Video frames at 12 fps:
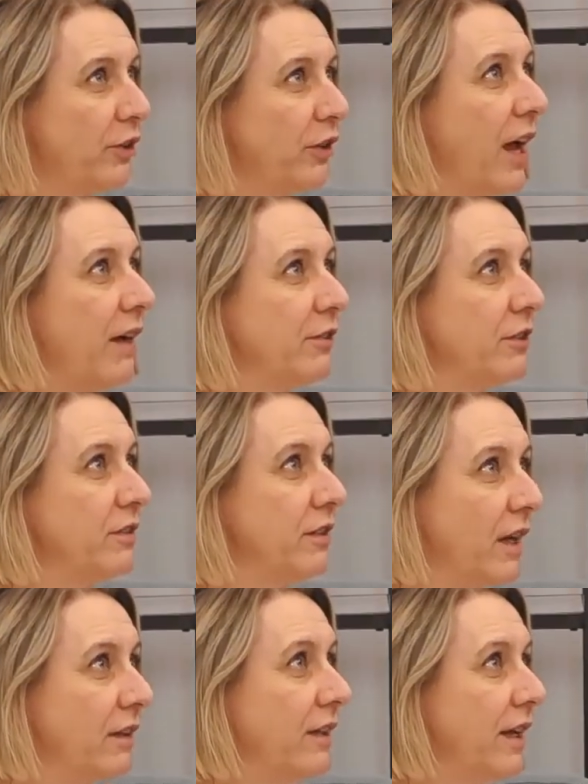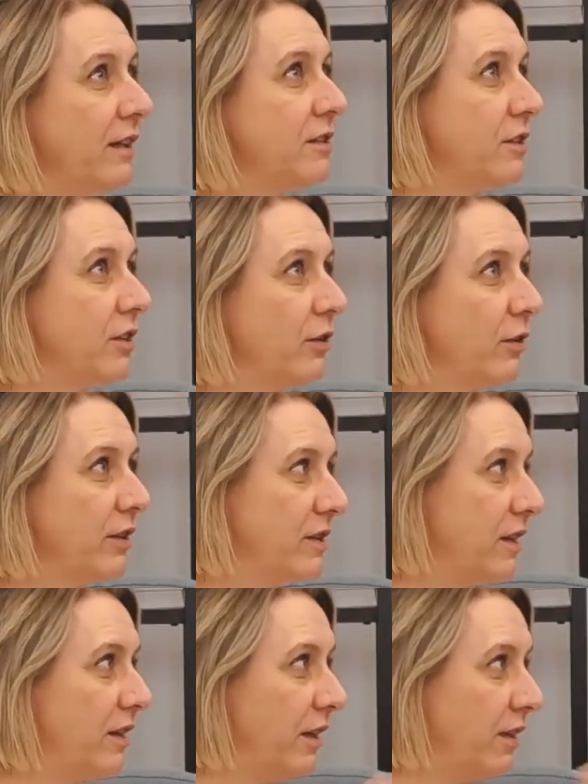haven't done yet. So it's
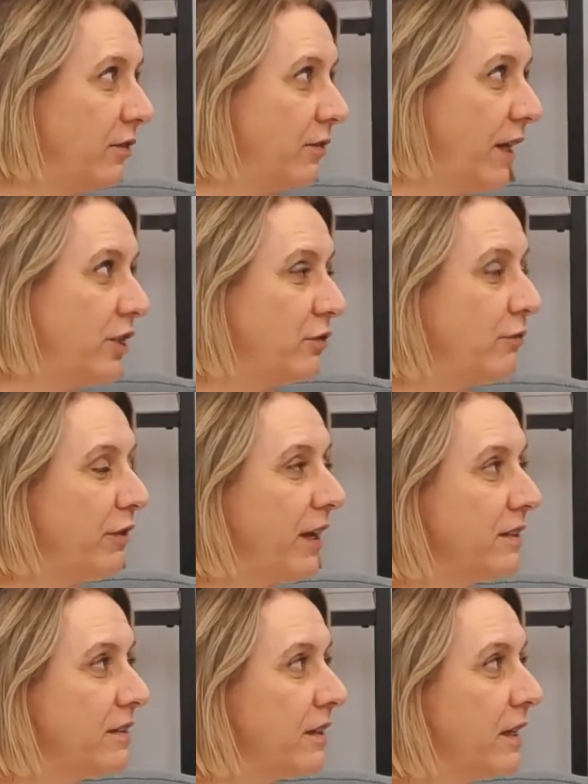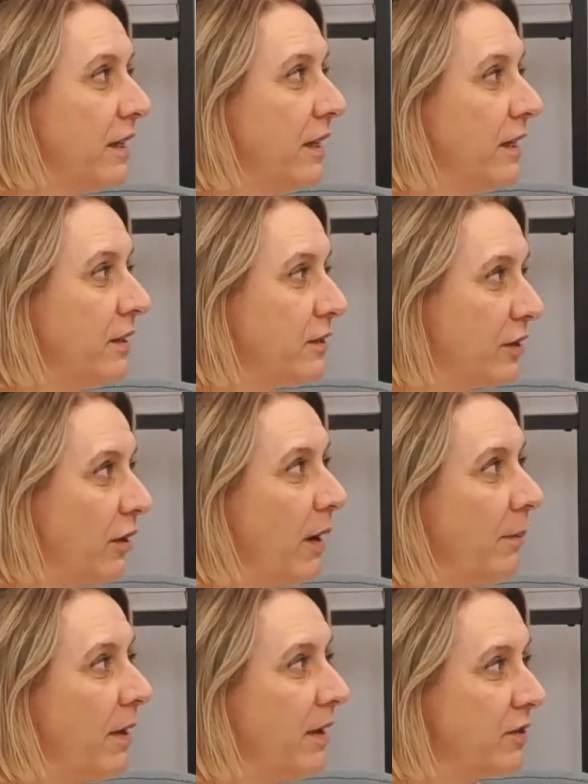in the innovation phase. So
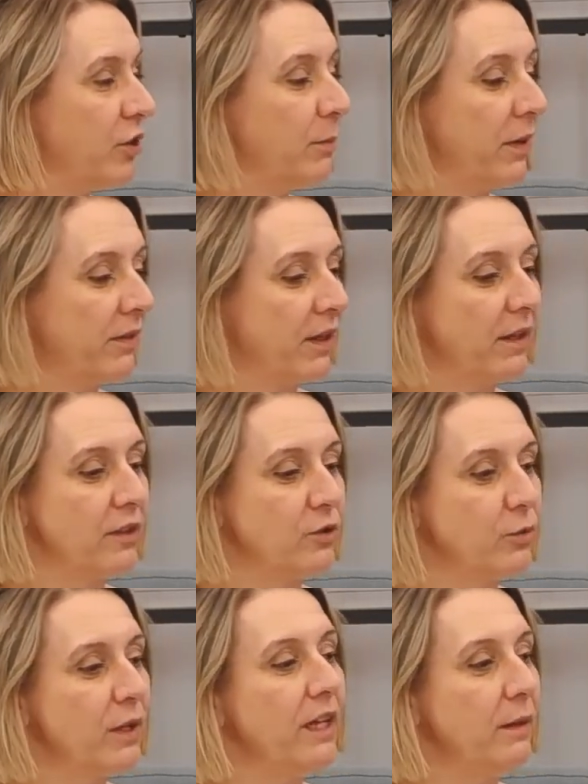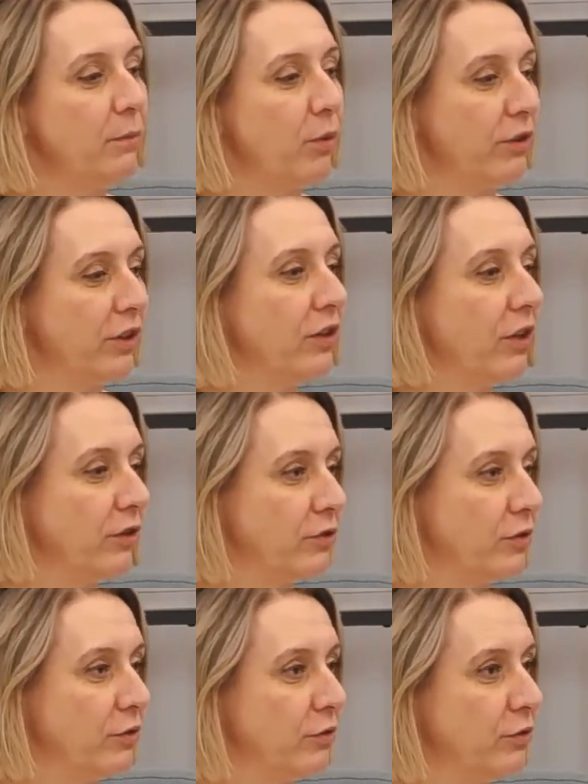I'm assuming then it's really important not
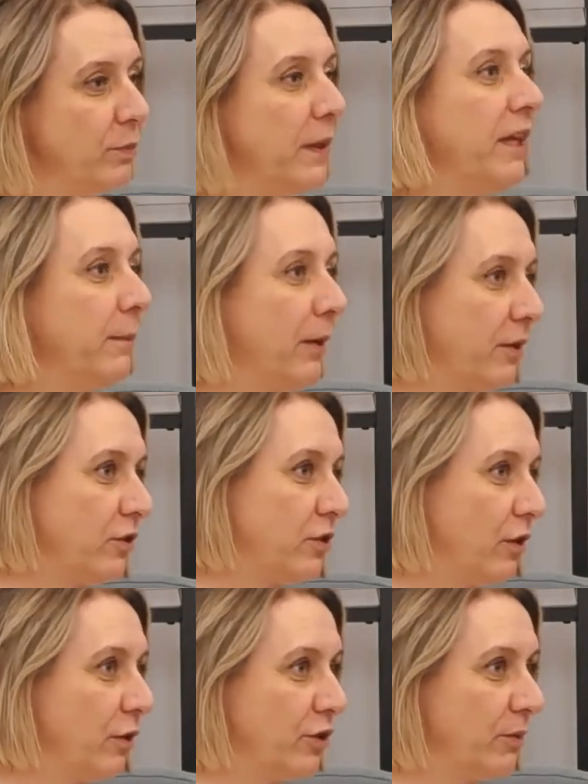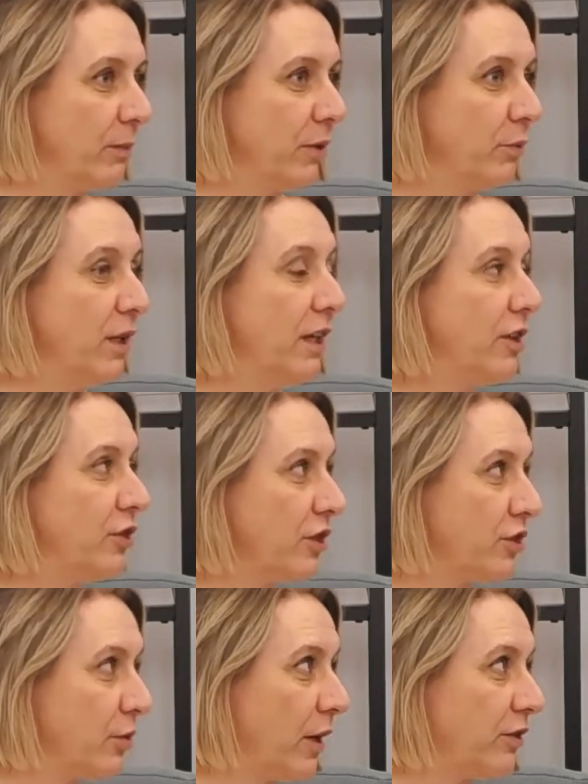to speak about the solution, but really
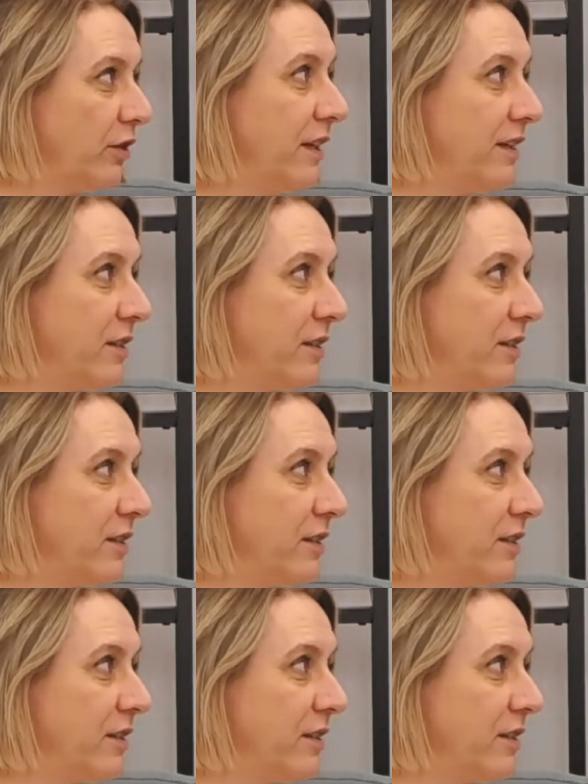just try to listen